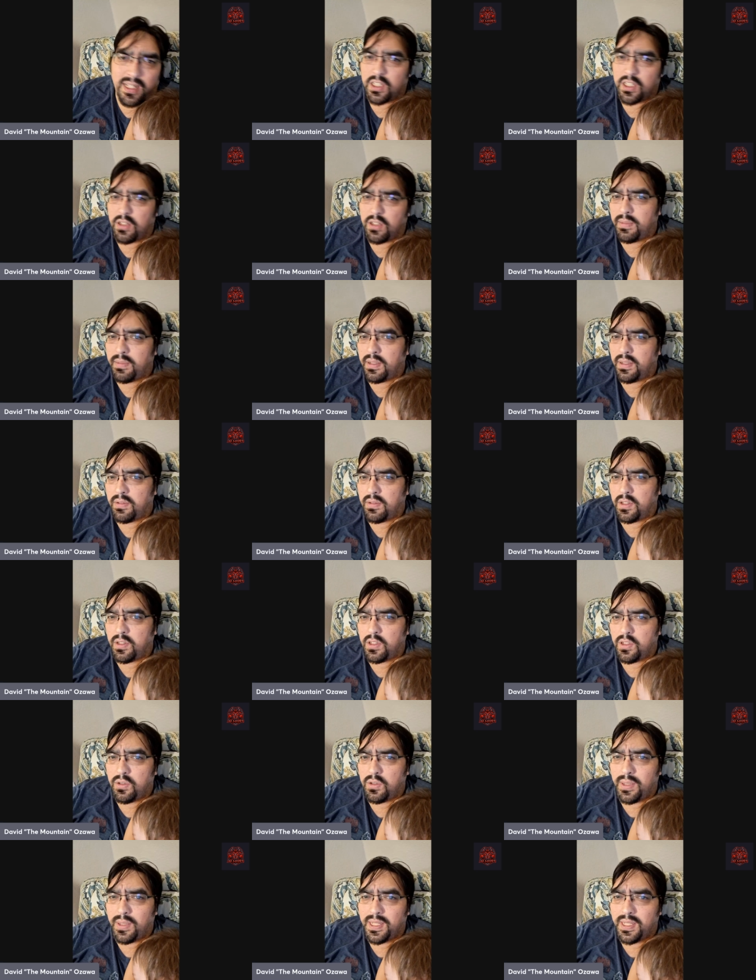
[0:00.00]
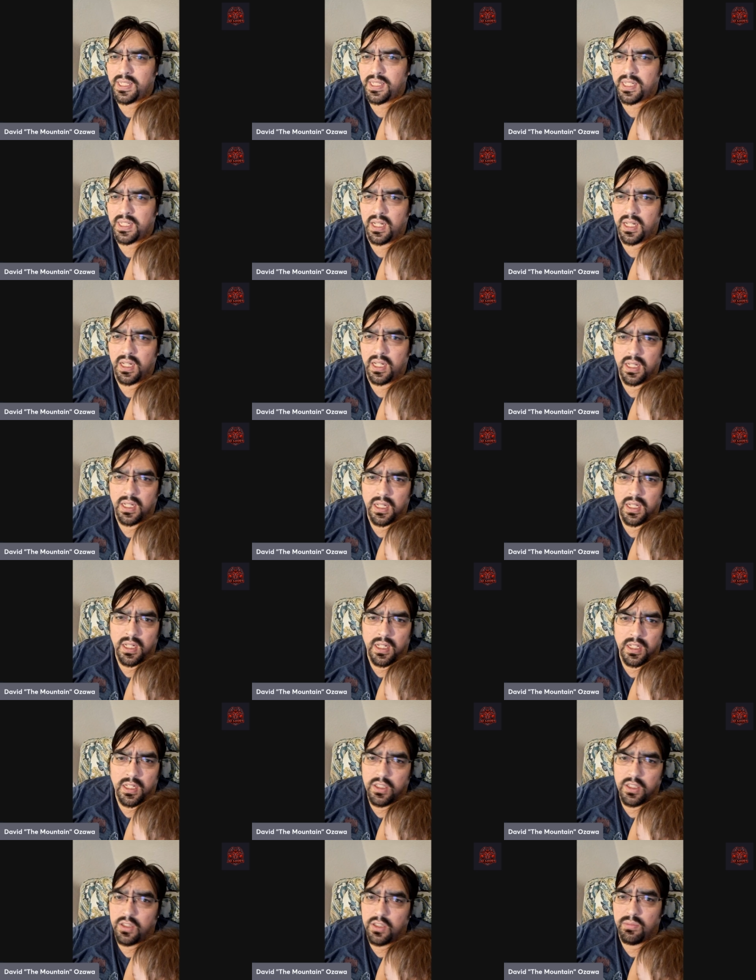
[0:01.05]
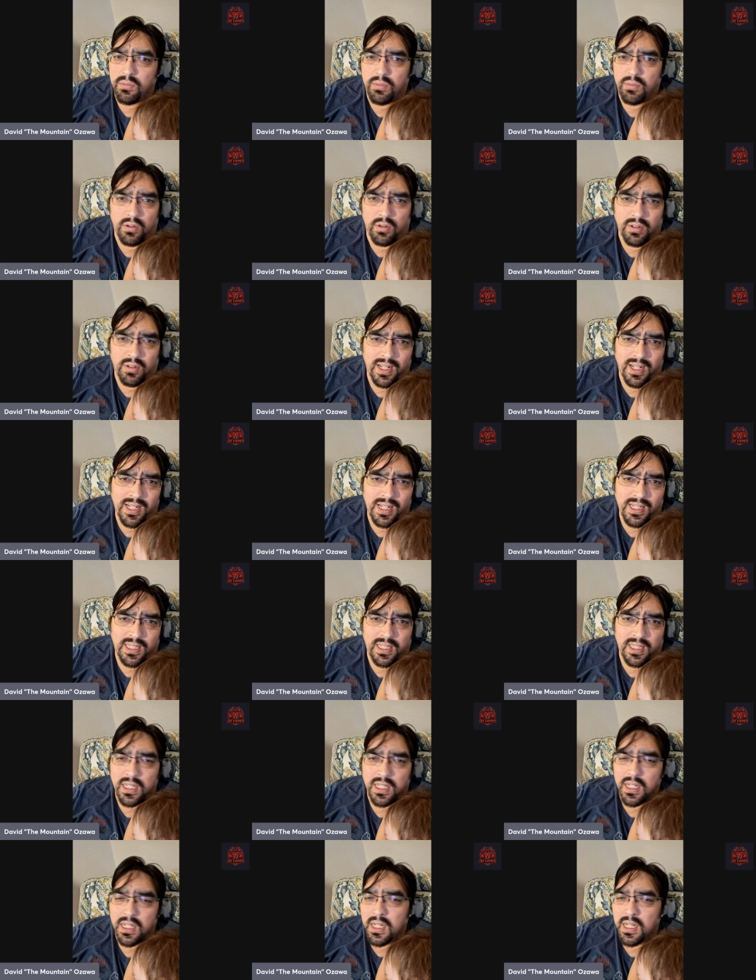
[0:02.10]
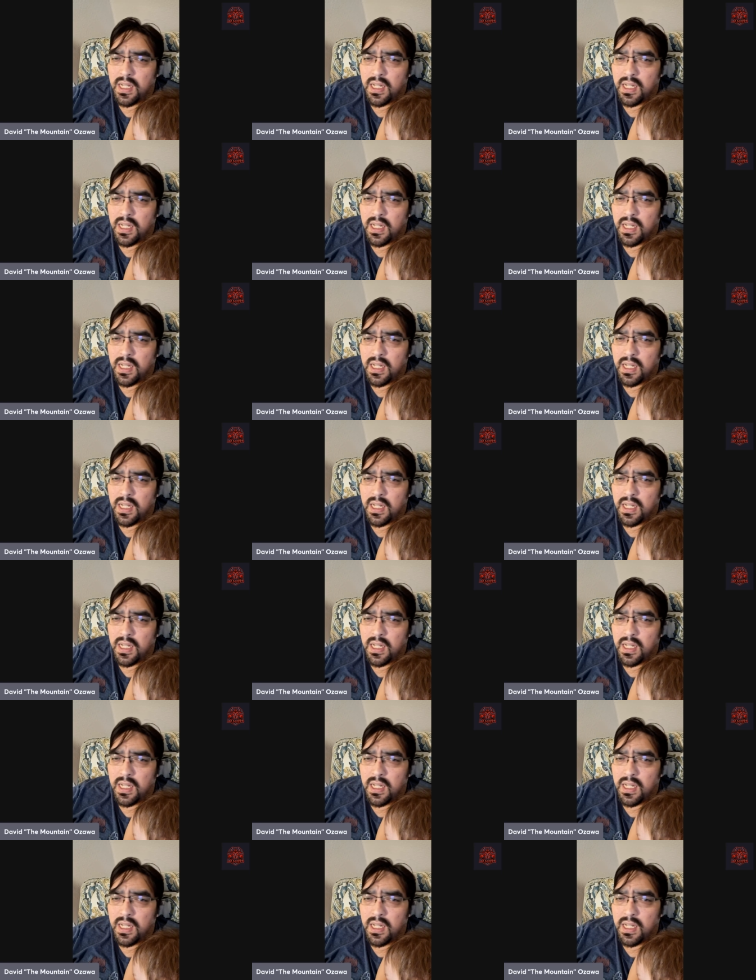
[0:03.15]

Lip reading: He's going to be able to do his Doom Bolt less.